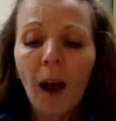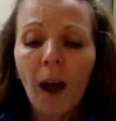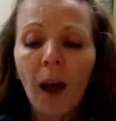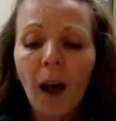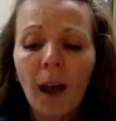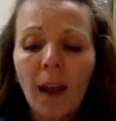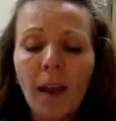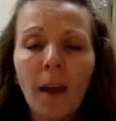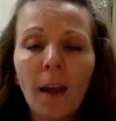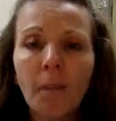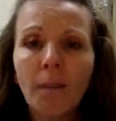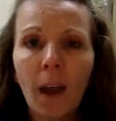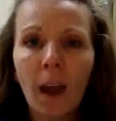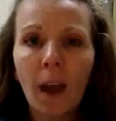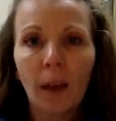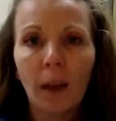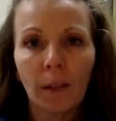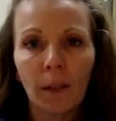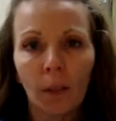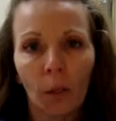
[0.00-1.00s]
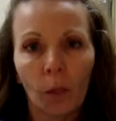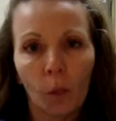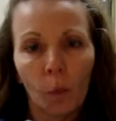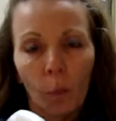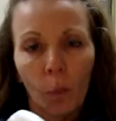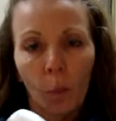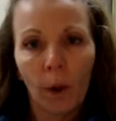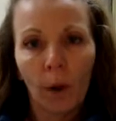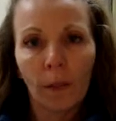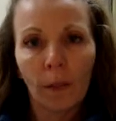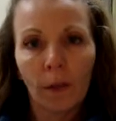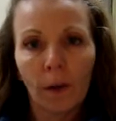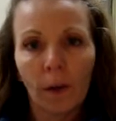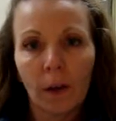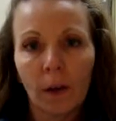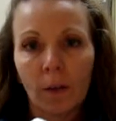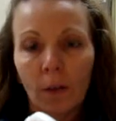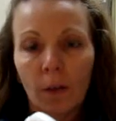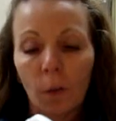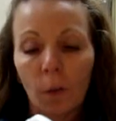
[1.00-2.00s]
I have had the
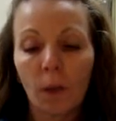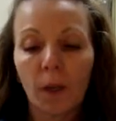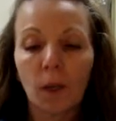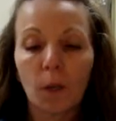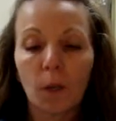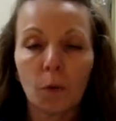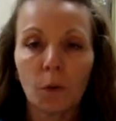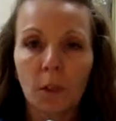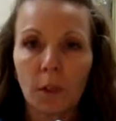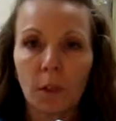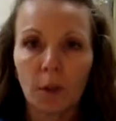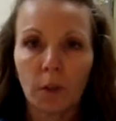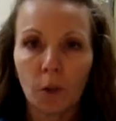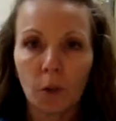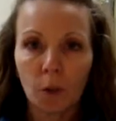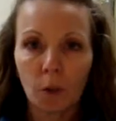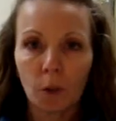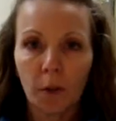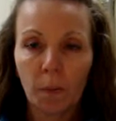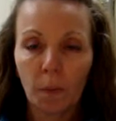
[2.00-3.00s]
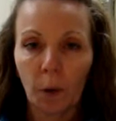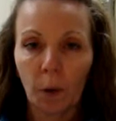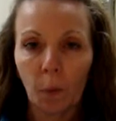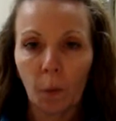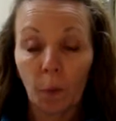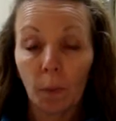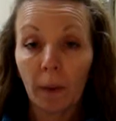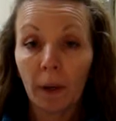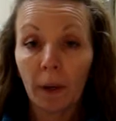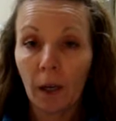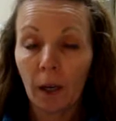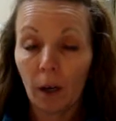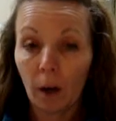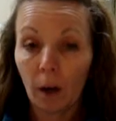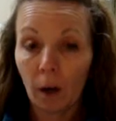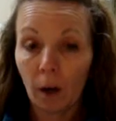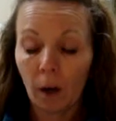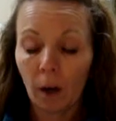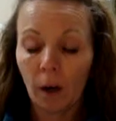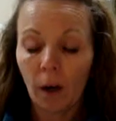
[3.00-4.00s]
one that we use in the treatment room
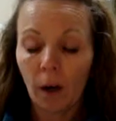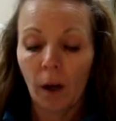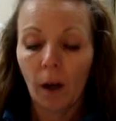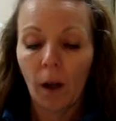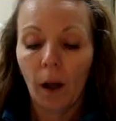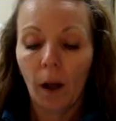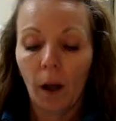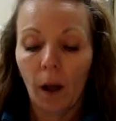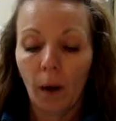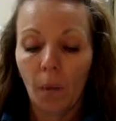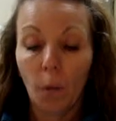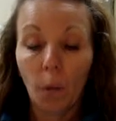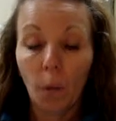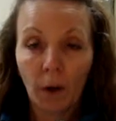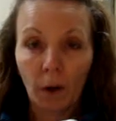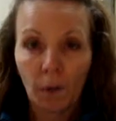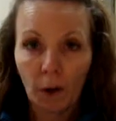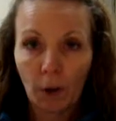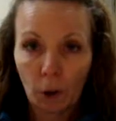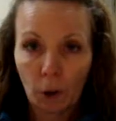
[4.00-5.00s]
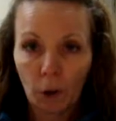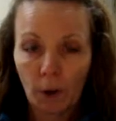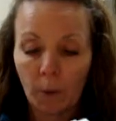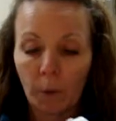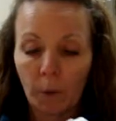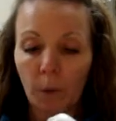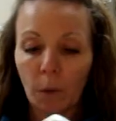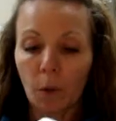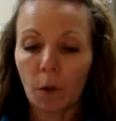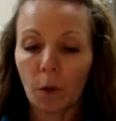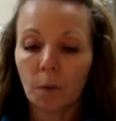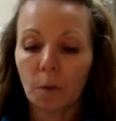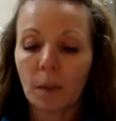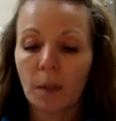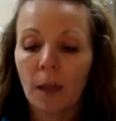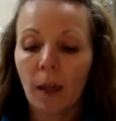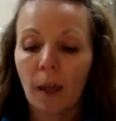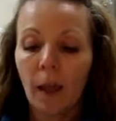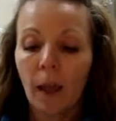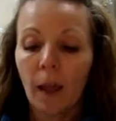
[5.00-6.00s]
here, one of our treatment
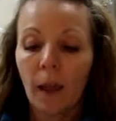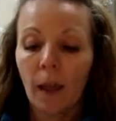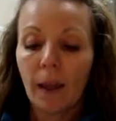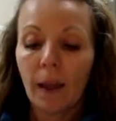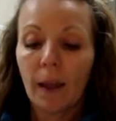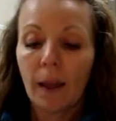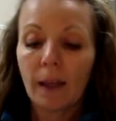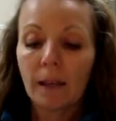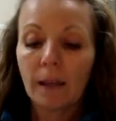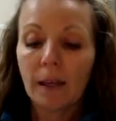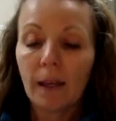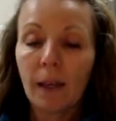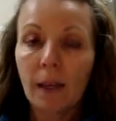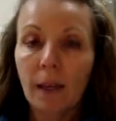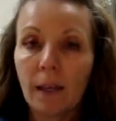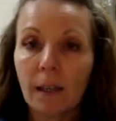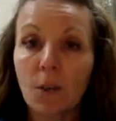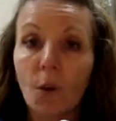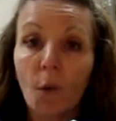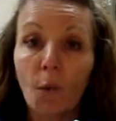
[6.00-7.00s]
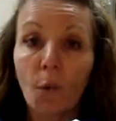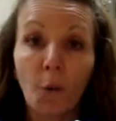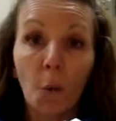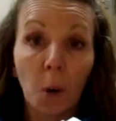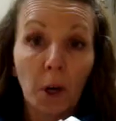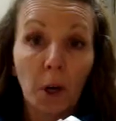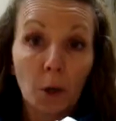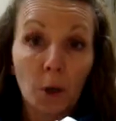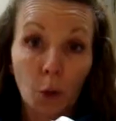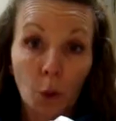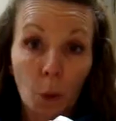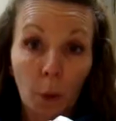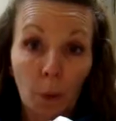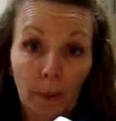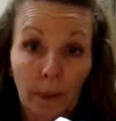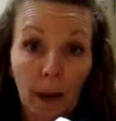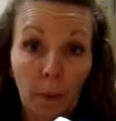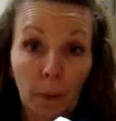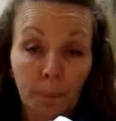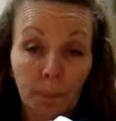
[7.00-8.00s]
rooms. It is 4 years
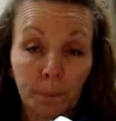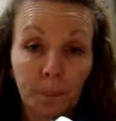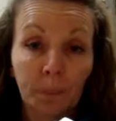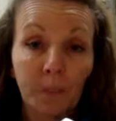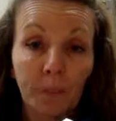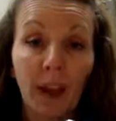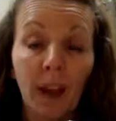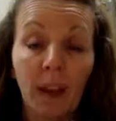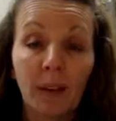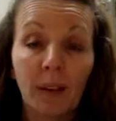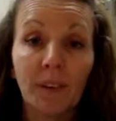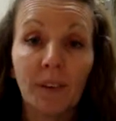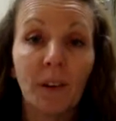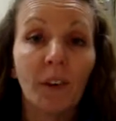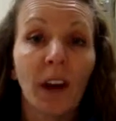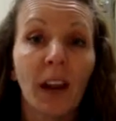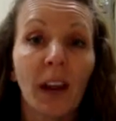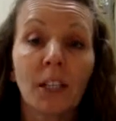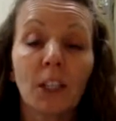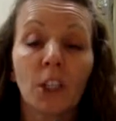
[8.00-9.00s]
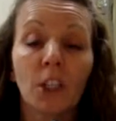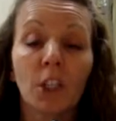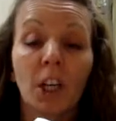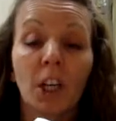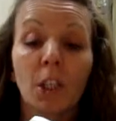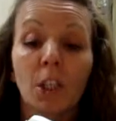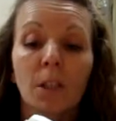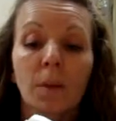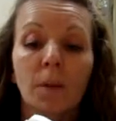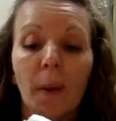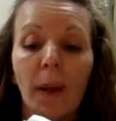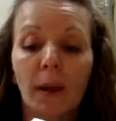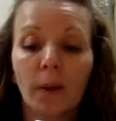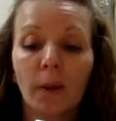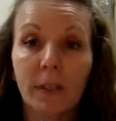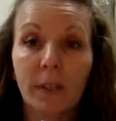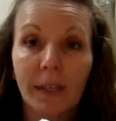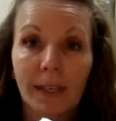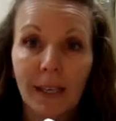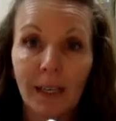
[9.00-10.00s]
old now. I've never had to change the
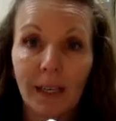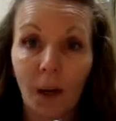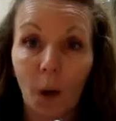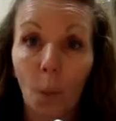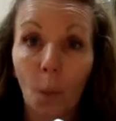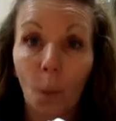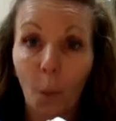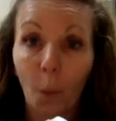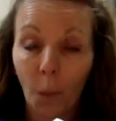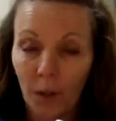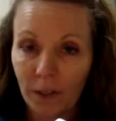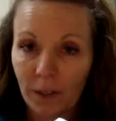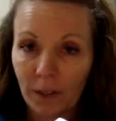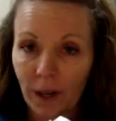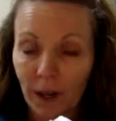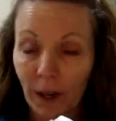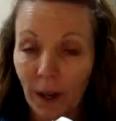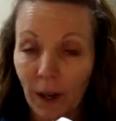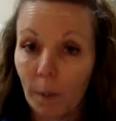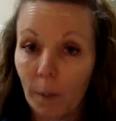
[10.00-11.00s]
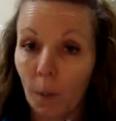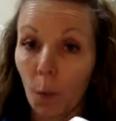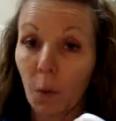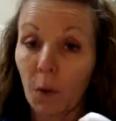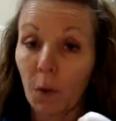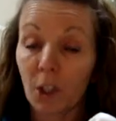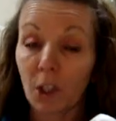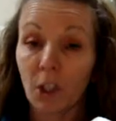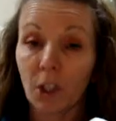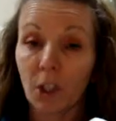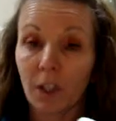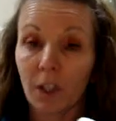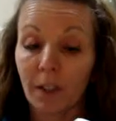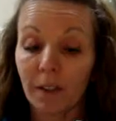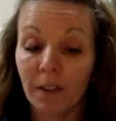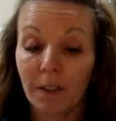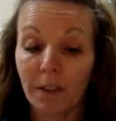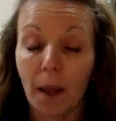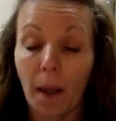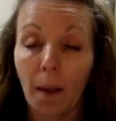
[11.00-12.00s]
batteries in it one time, which
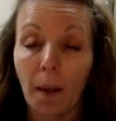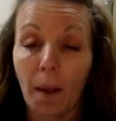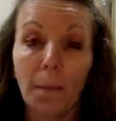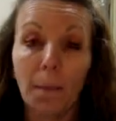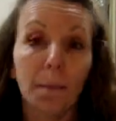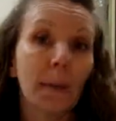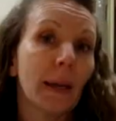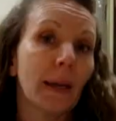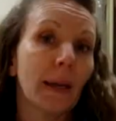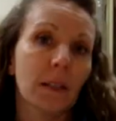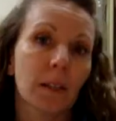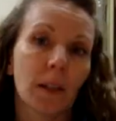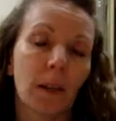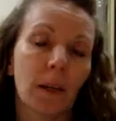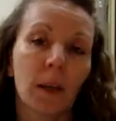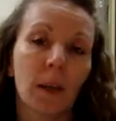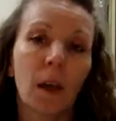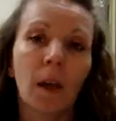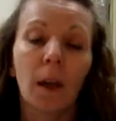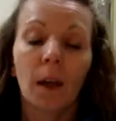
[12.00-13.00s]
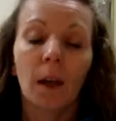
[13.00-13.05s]
is amazing.